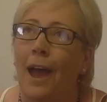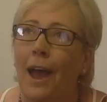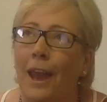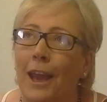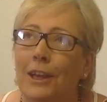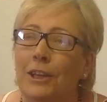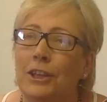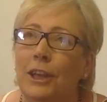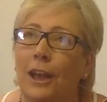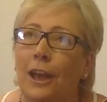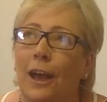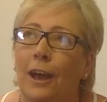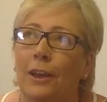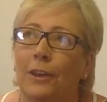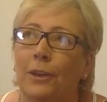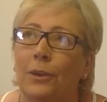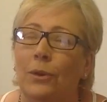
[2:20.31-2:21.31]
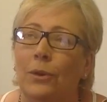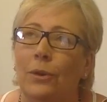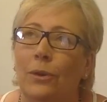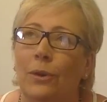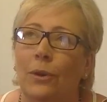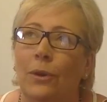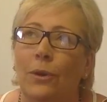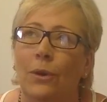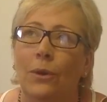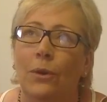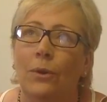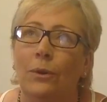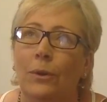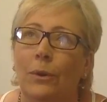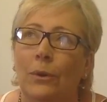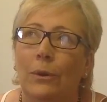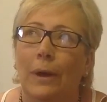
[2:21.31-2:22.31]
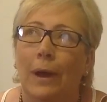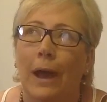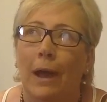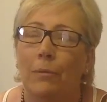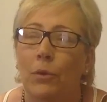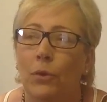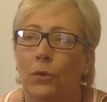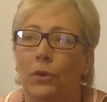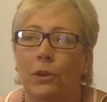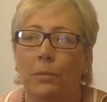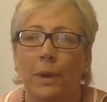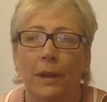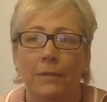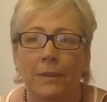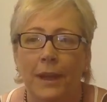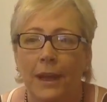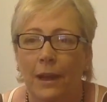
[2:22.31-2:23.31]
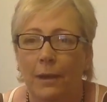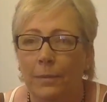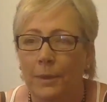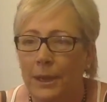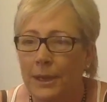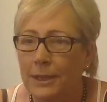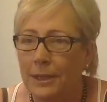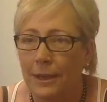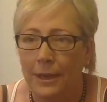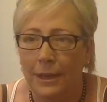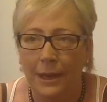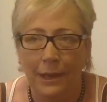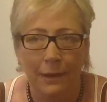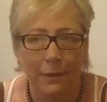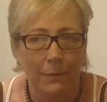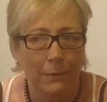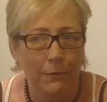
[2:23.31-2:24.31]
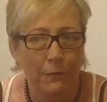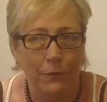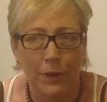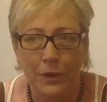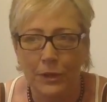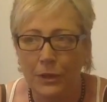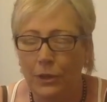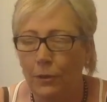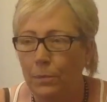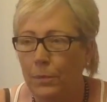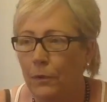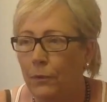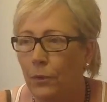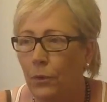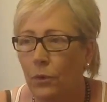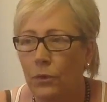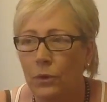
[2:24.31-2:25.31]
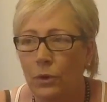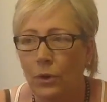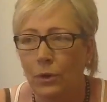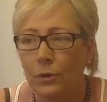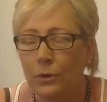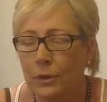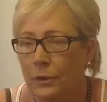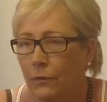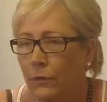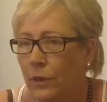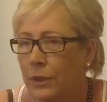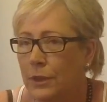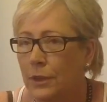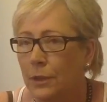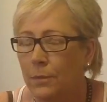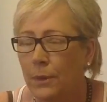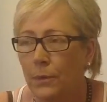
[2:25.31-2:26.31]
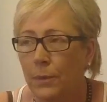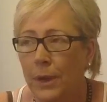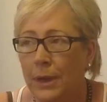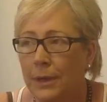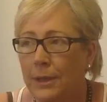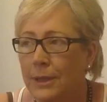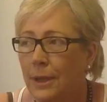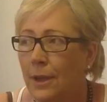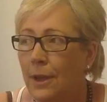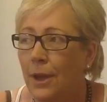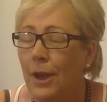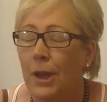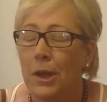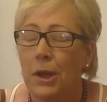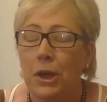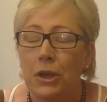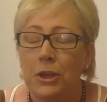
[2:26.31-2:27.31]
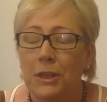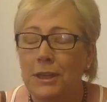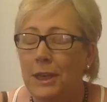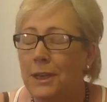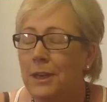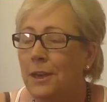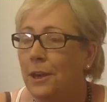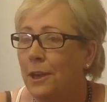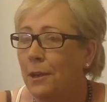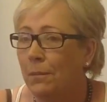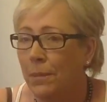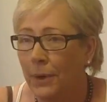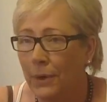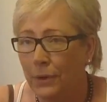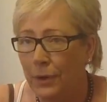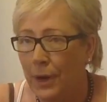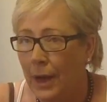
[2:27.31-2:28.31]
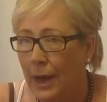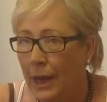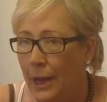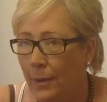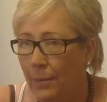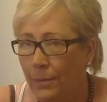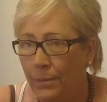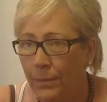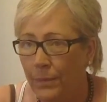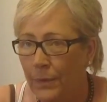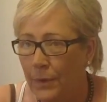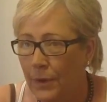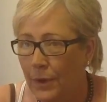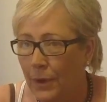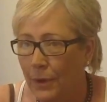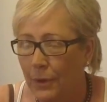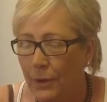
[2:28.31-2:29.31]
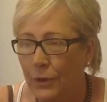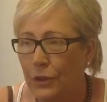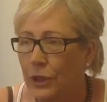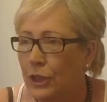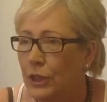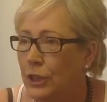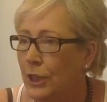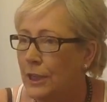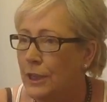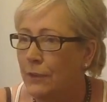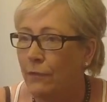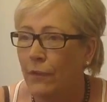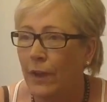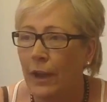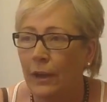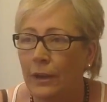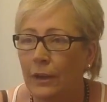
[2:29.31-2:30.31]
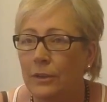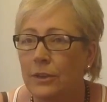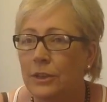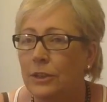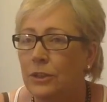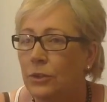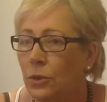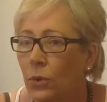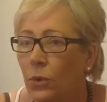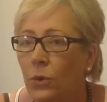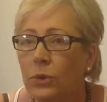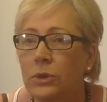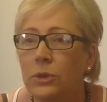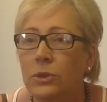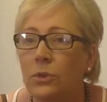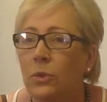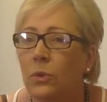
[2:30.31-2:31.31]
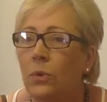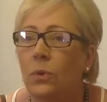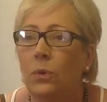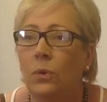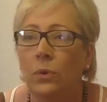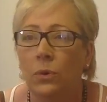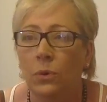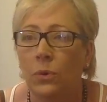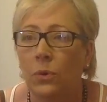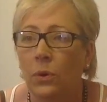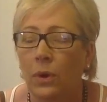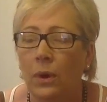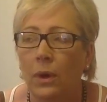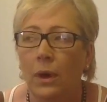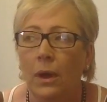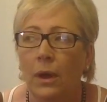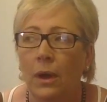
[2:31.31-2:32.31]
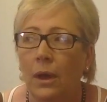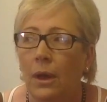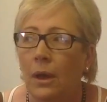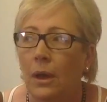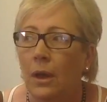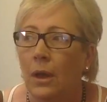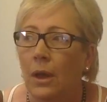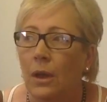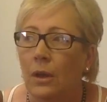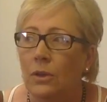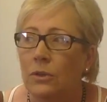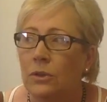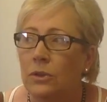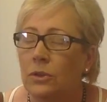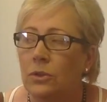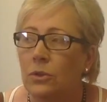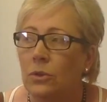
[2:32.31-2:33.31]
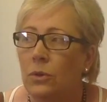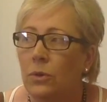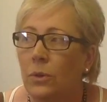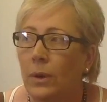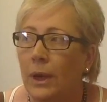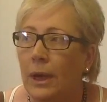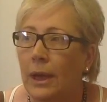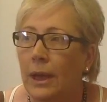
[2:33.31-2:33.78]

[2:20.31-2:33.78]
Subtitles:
Initially I thought, oh no, I'm not going to be able to help this lady. First couple of phone calls, first couple of weeks, she did nothing but cry. She just felt so low, so